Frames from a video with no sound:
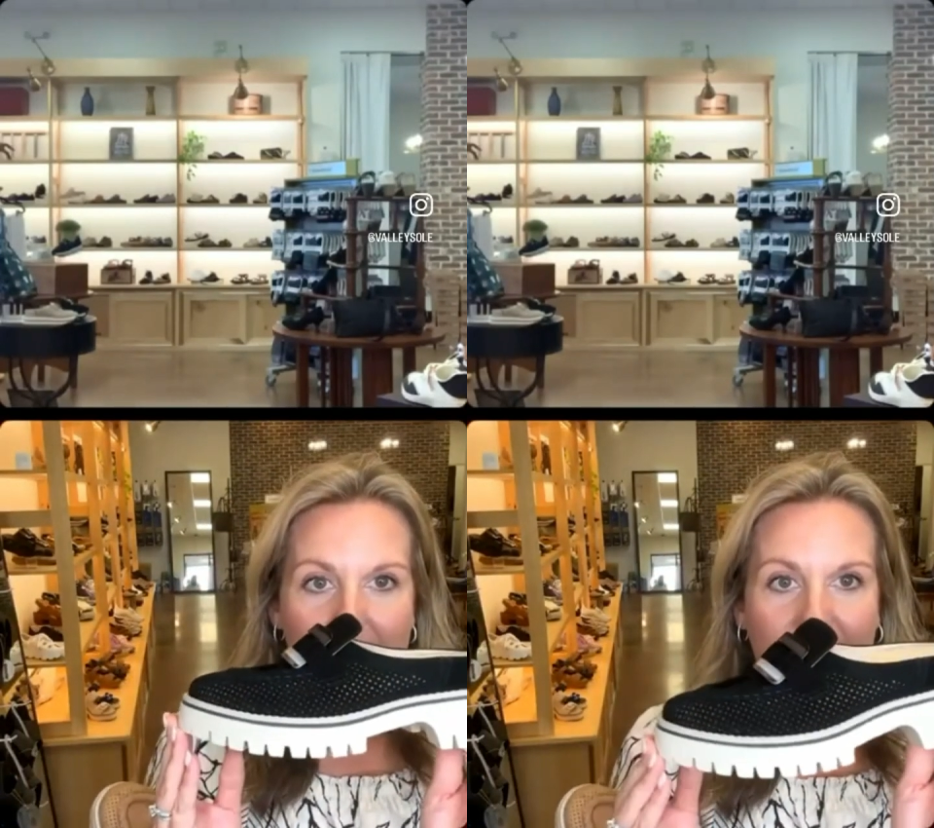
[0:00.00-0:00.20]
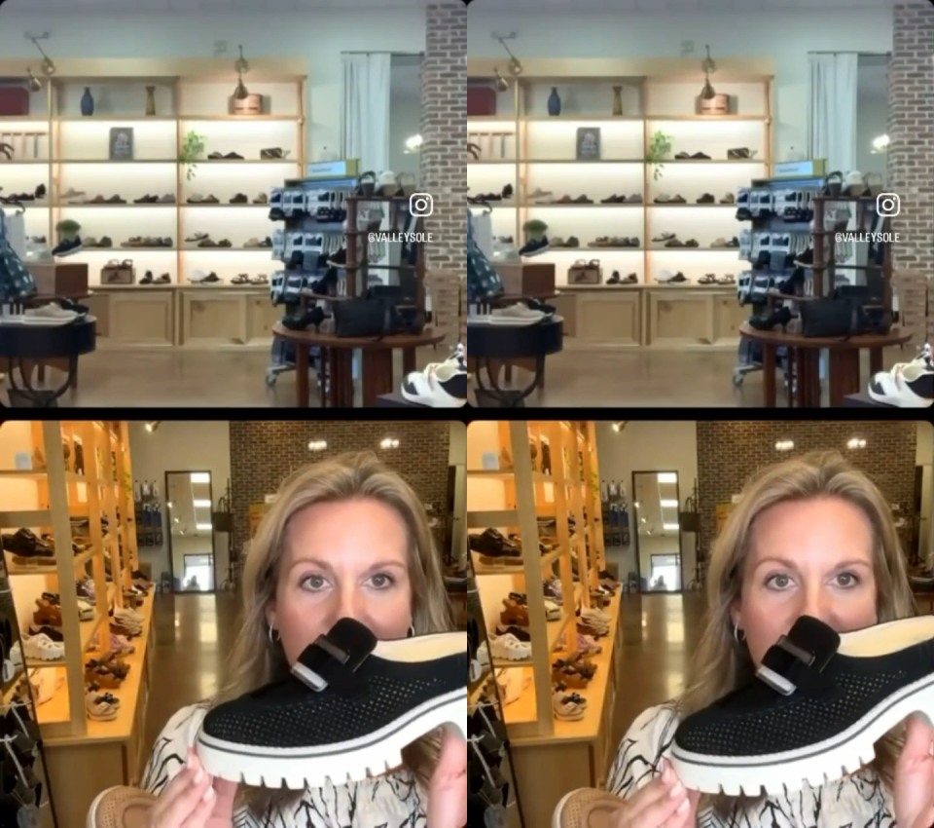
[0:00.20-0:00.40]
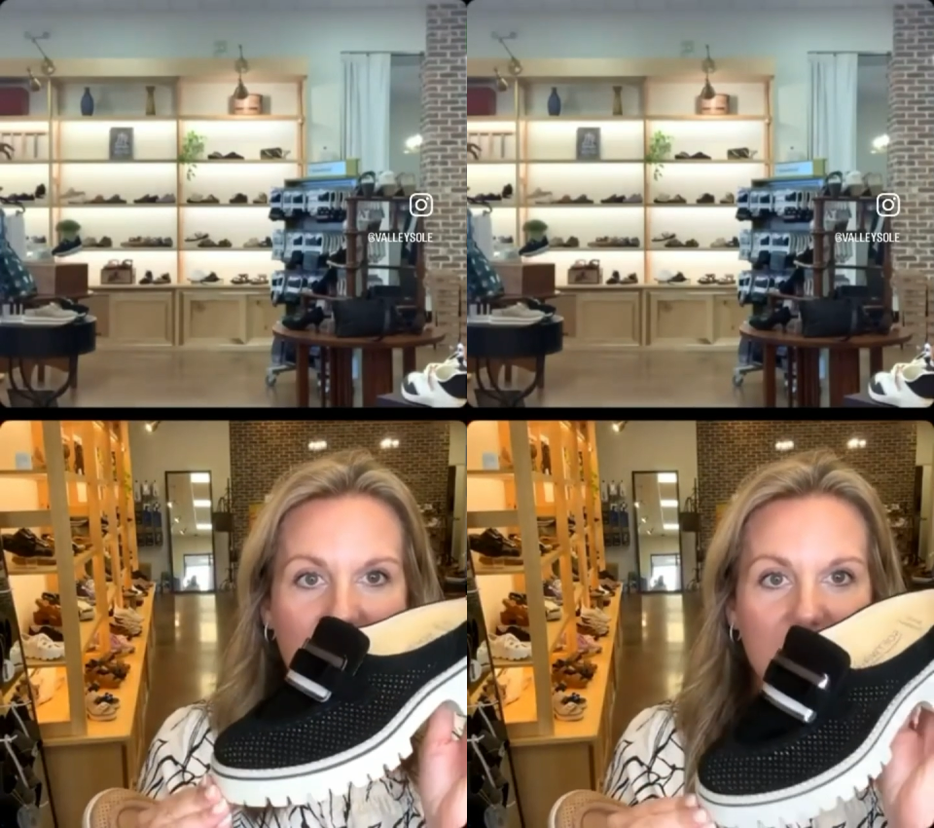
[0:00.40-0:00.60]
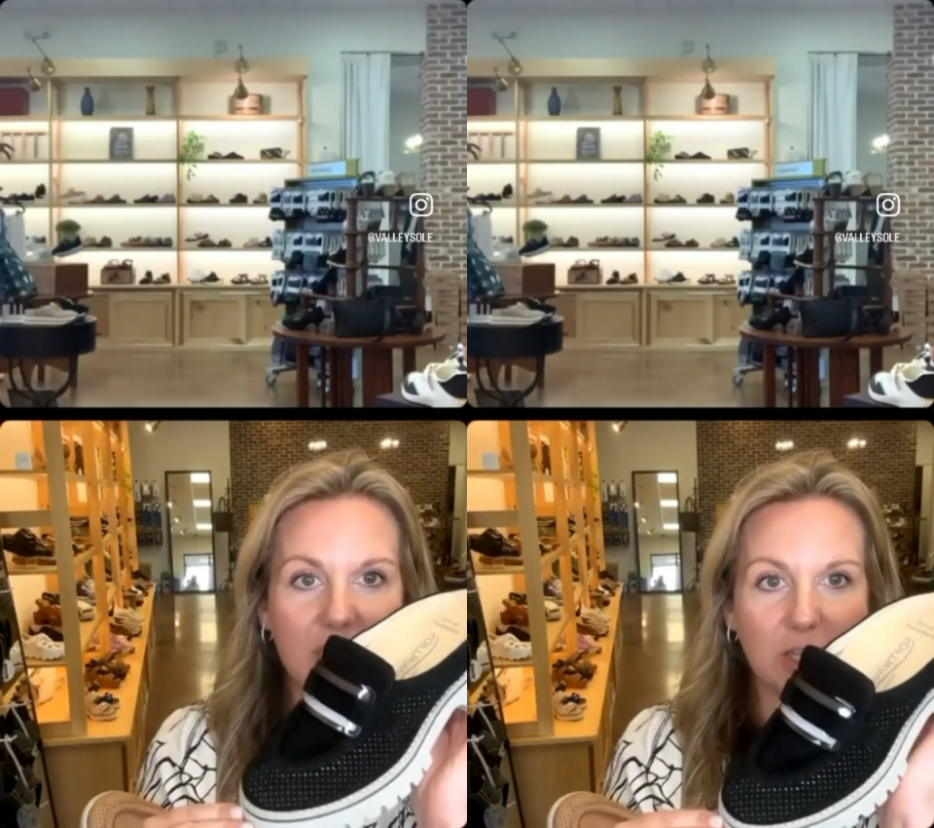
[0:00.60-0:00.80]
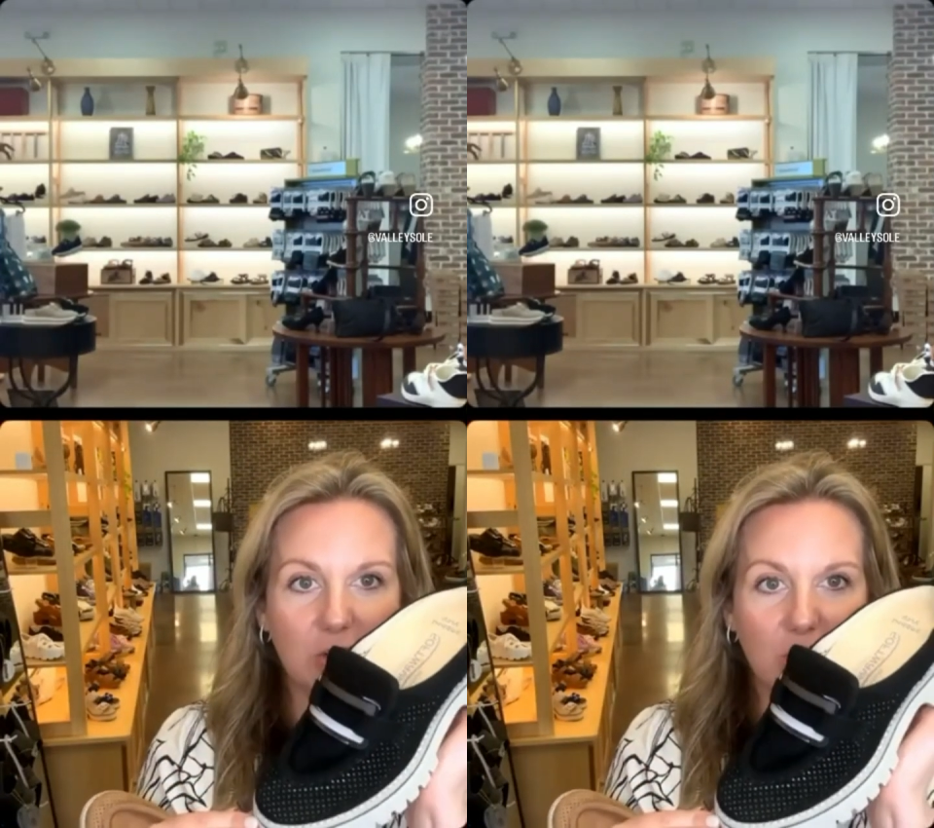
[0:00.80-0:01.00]
but this is the
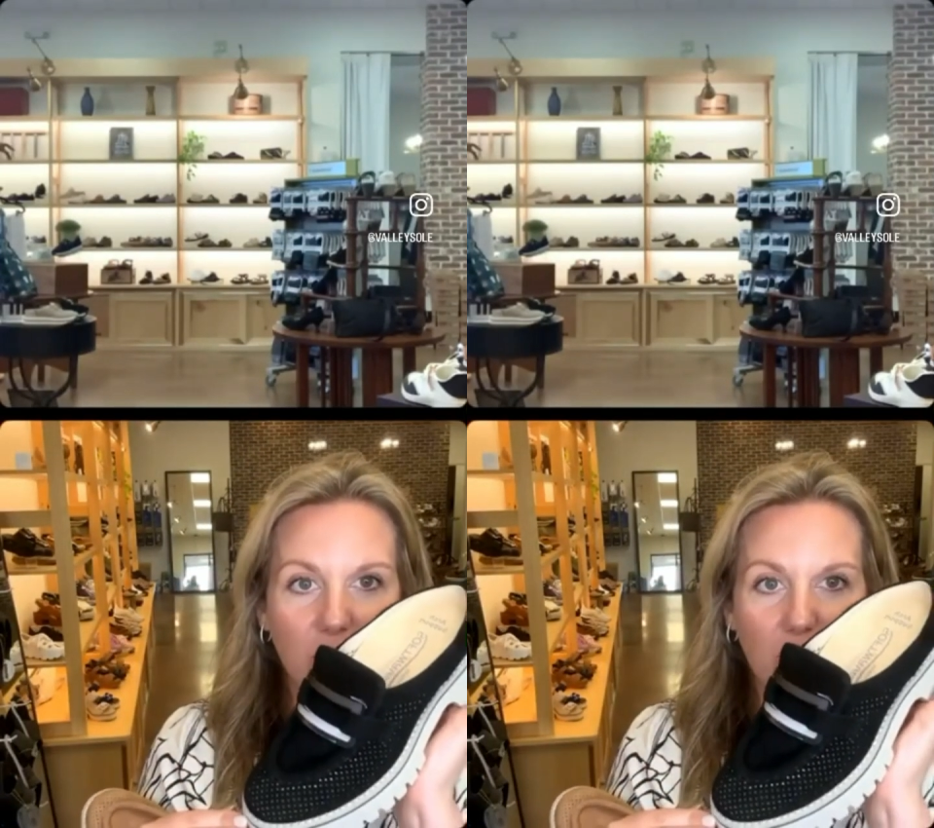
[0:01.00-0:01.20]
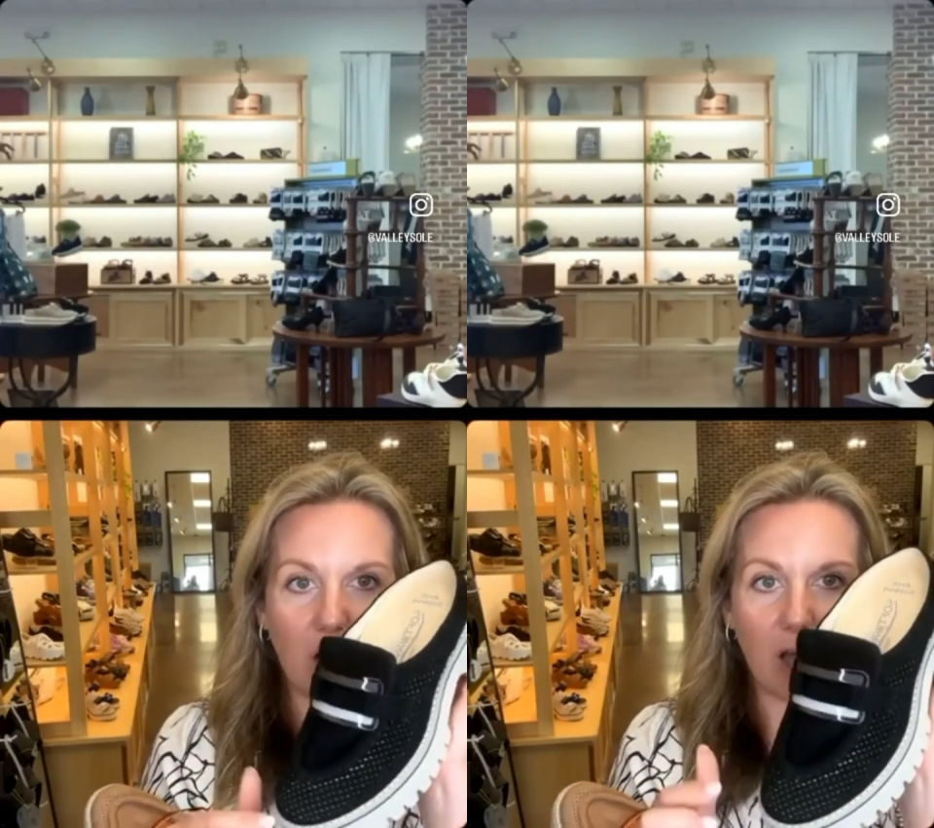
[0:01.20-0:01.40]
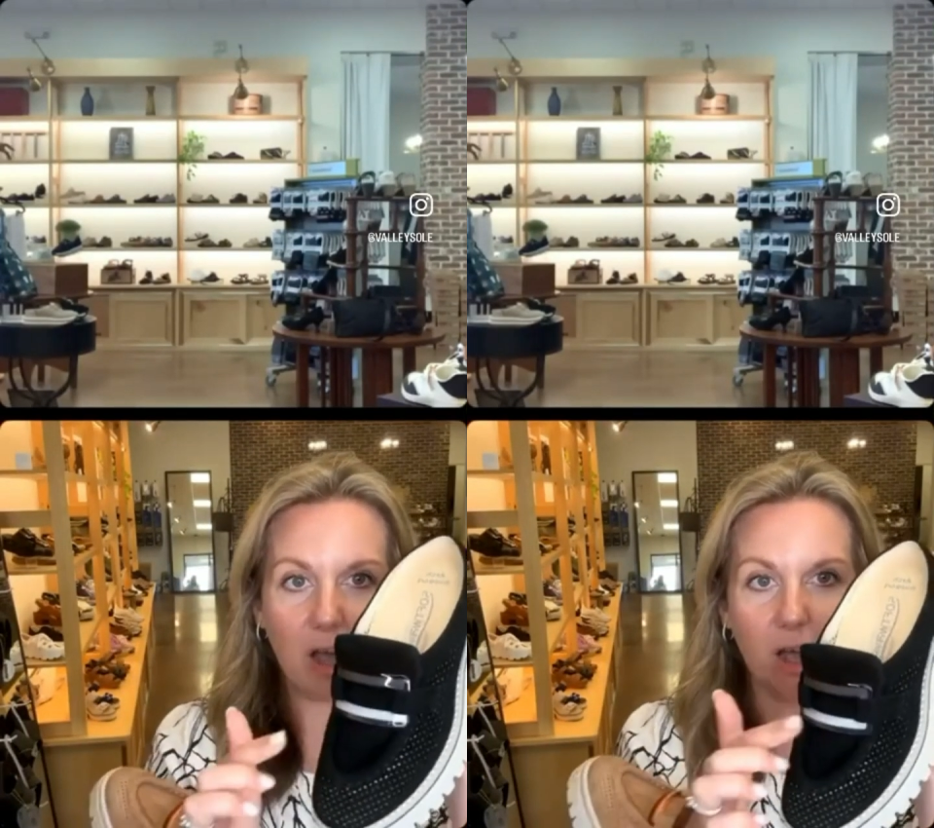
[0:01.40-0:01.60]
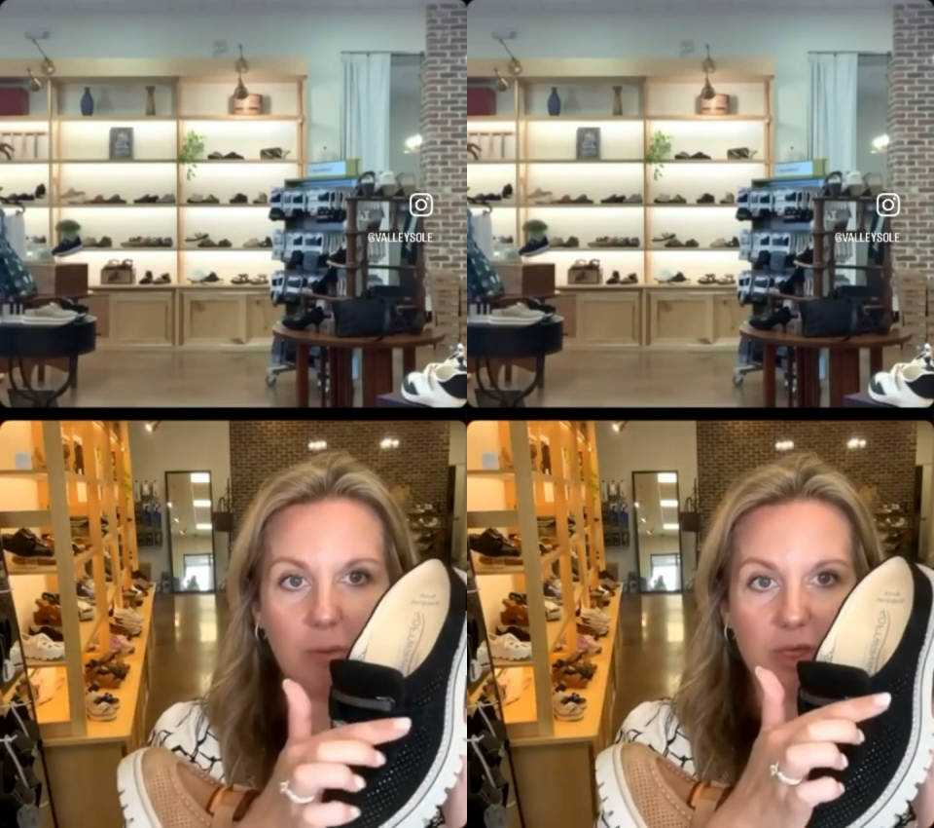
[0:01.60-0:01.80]
little clog